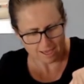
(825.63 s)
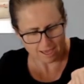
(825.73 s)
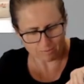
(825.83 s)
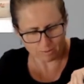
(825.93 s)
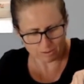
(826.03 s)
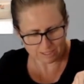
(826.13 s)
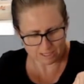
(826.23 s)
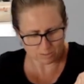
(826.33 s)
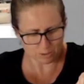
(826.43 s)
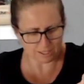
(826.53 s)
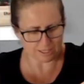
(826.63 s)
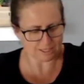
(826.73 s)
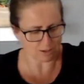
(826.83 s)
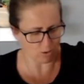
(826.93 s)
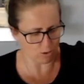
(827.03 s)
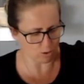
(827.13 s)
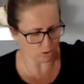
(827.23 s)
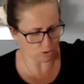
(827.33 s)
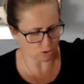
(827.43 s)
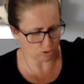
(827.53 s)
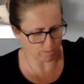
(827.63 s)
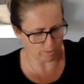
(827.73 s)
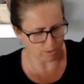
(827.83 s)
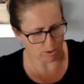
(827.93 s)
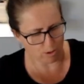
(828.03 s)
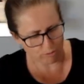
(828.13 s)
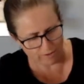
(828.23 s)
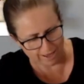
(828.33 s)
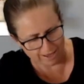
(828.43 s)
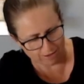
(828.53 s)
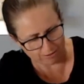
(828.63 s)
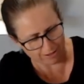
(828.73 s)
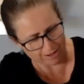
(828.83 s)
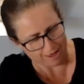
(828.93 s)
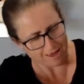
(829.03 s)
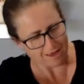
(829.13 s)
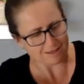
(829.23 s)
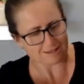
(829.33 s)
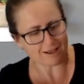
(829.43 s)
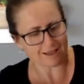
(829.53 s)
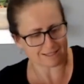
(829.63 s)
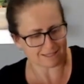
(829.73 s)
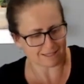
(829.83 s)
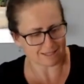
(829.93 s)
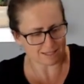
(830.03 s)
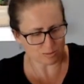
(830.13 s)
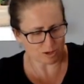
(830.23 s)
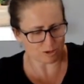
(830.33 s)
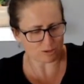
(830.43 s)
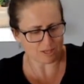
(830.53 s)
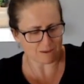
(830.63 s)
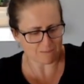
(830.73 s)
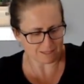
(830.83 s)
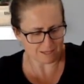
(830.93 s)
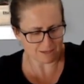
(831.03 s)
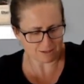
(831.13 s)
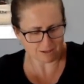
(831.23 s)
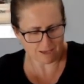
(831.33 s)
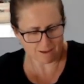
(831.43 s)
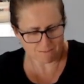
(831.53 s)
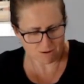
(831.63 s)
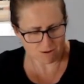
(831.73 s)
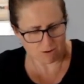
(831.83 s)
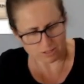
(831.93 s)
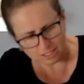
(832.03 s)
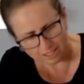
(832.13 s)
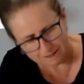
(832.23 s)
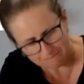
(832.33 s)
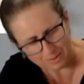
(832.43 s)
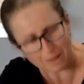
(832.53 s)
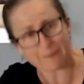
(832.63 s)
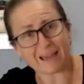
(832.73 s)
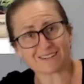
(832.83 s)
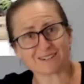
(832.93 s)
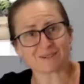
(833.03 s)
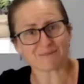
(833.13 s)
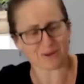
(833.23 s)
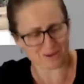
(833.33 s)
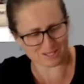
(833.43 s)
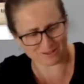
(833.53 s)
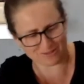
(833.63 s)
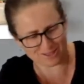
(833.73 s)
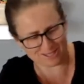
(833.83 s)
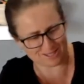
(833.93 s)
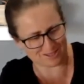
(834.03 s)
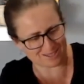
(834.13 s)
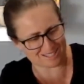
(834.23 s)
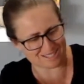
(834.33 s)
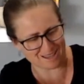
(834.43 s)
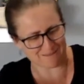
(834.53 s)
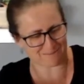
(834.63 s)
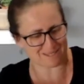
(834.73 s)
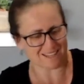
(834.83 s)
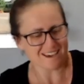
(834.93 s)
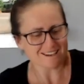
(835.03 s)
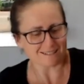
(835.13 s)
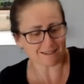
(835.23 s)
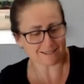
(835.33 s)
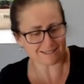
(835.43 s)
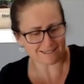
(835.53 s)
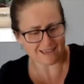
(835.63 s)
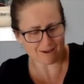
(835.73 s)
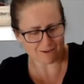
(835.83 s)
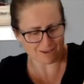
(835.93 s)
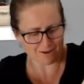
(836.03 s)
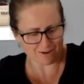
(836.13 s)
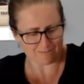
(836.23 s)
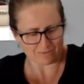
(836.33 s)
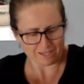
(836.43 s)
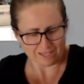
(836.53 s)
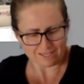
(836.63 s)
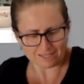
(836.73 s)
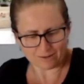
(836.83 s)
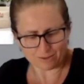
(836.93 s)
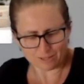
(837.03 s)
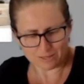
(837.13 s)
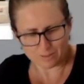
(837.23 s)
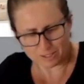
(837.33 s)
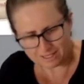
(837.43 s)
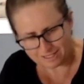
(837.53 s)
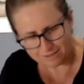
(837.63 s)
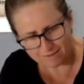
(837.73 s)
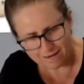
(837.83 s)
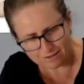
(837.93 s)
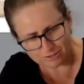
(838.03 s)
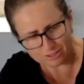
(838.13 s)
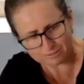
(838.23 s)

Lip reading: And we want to spread this on top of our slice. And this is where it could get messy because I am not a patient person for this sort of steps. So let's see how we go. So spread this around.